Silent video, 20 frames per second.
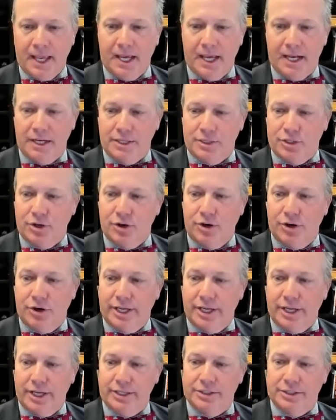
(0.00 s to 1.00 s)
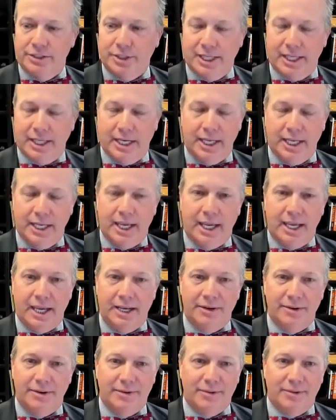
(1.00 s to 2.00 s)
an attorney to
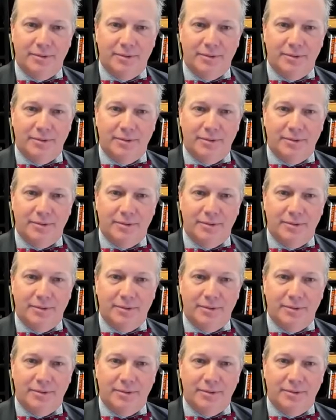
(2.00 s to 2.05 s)
litigate,